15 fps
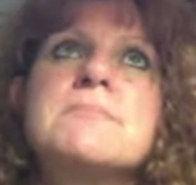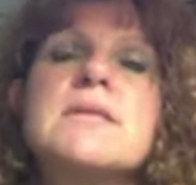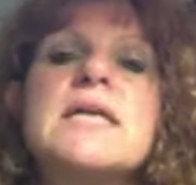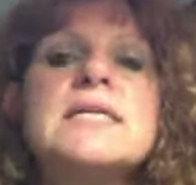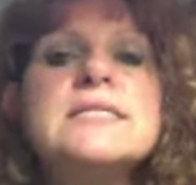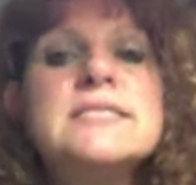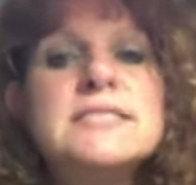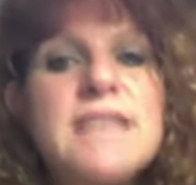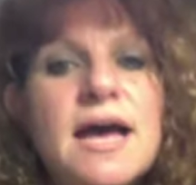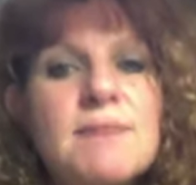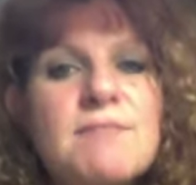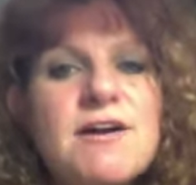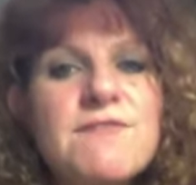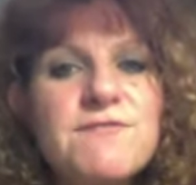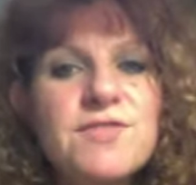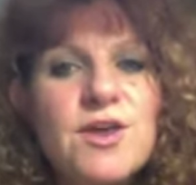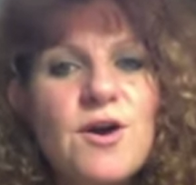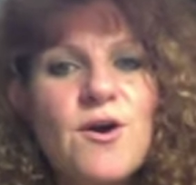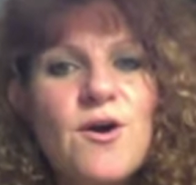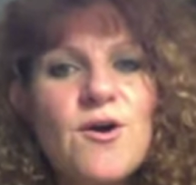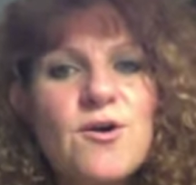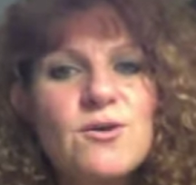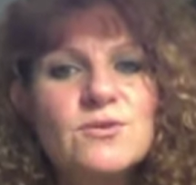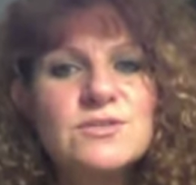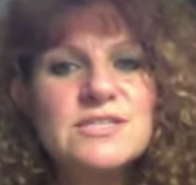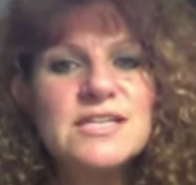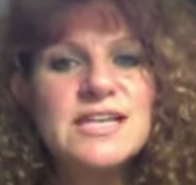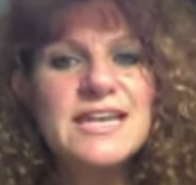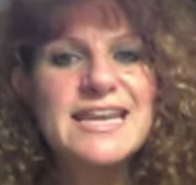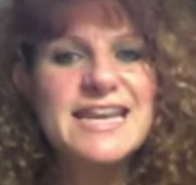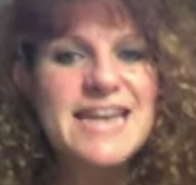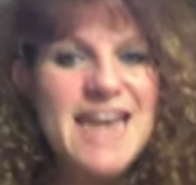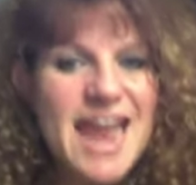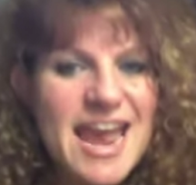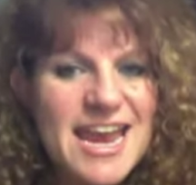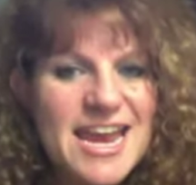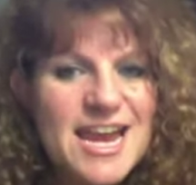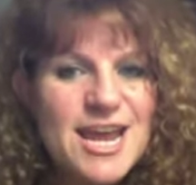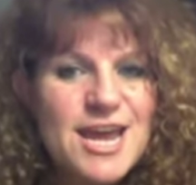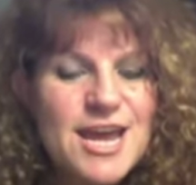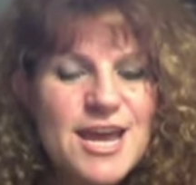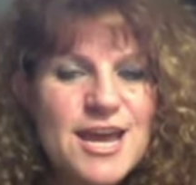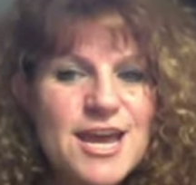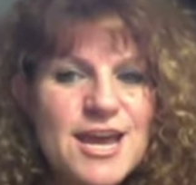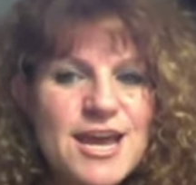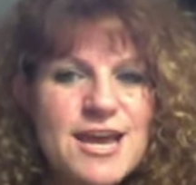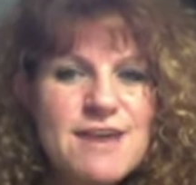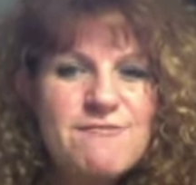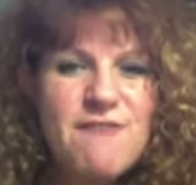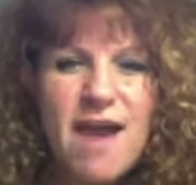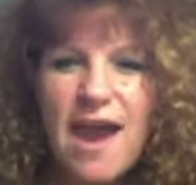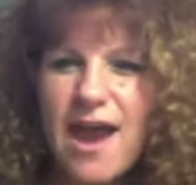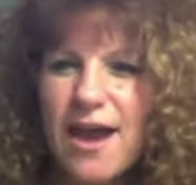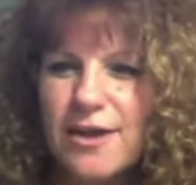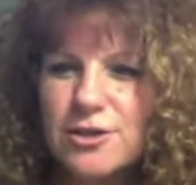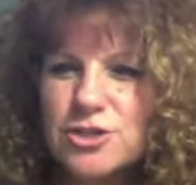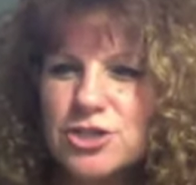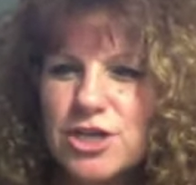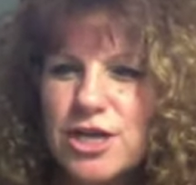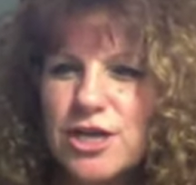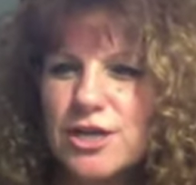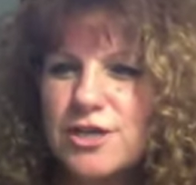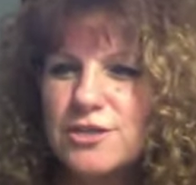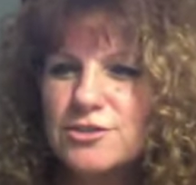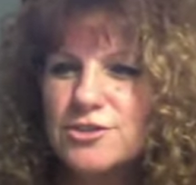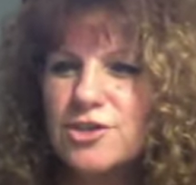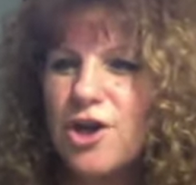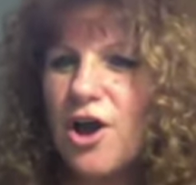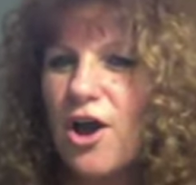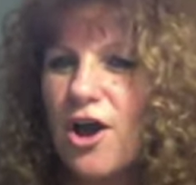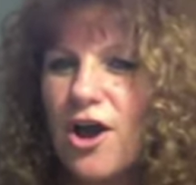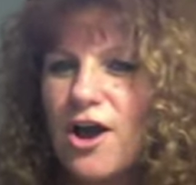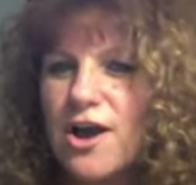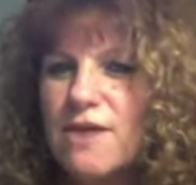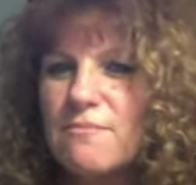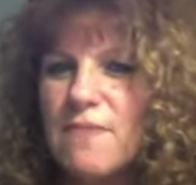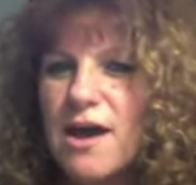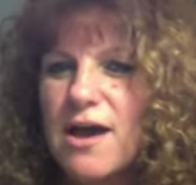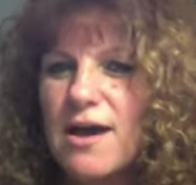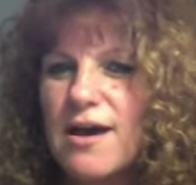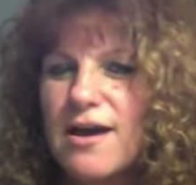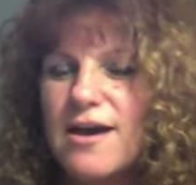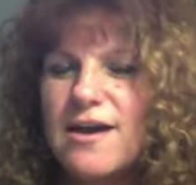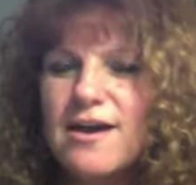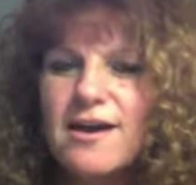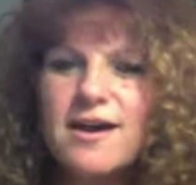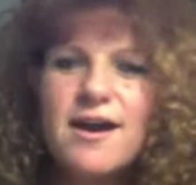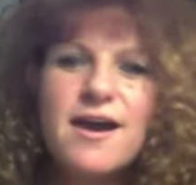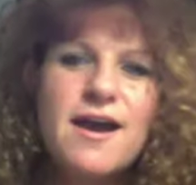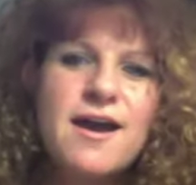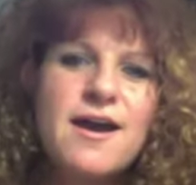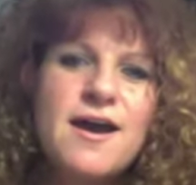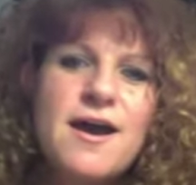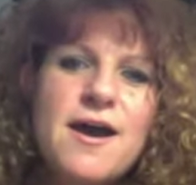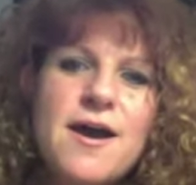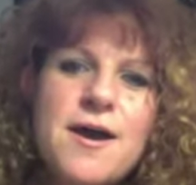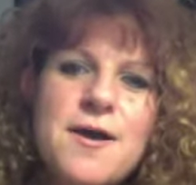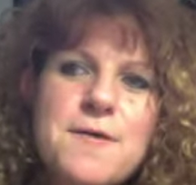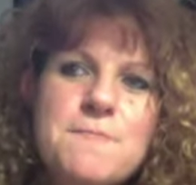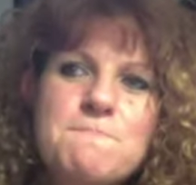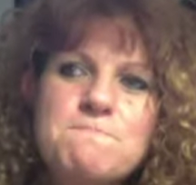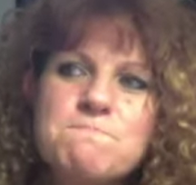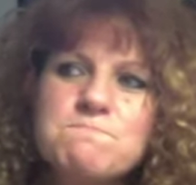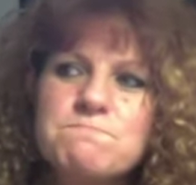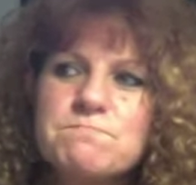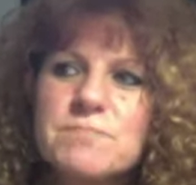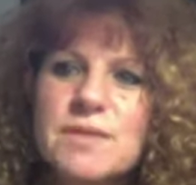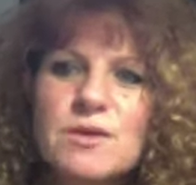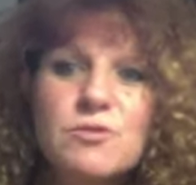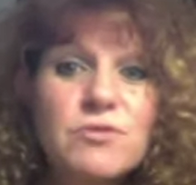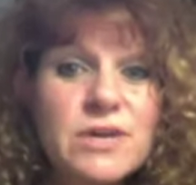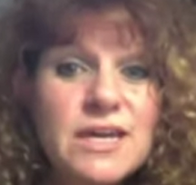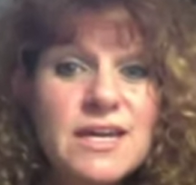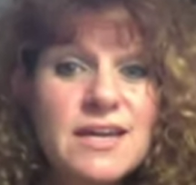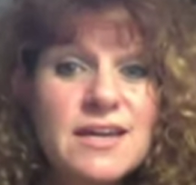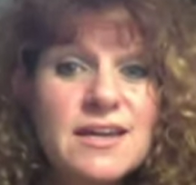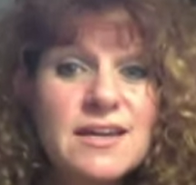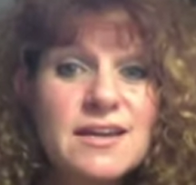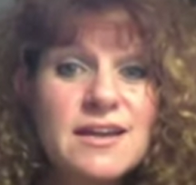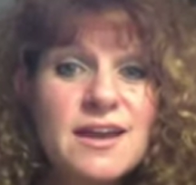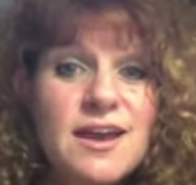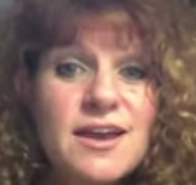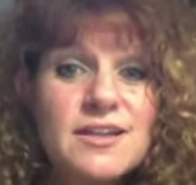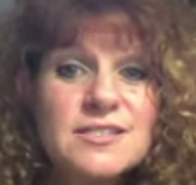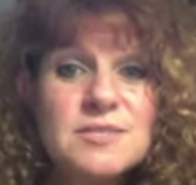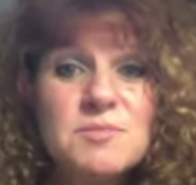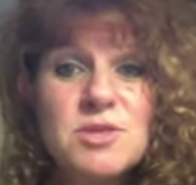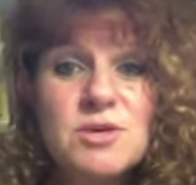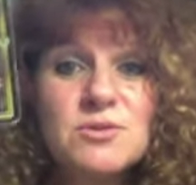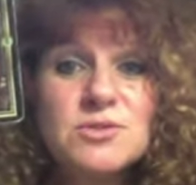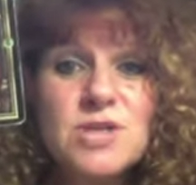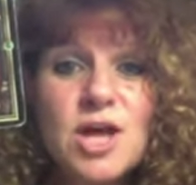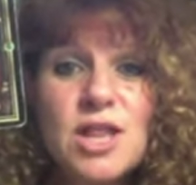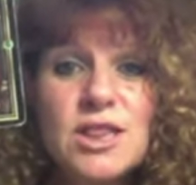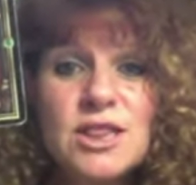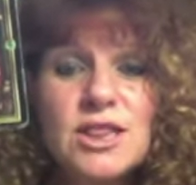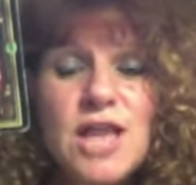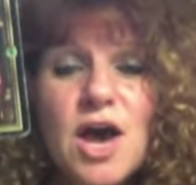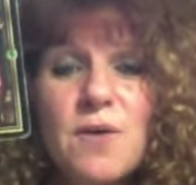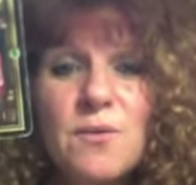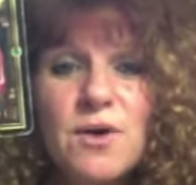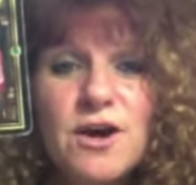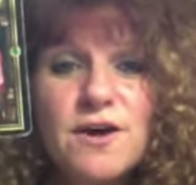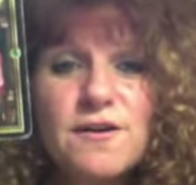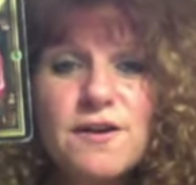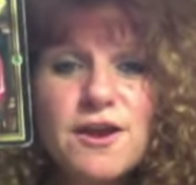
some of those negative actions, karma, um, greed, some of those lower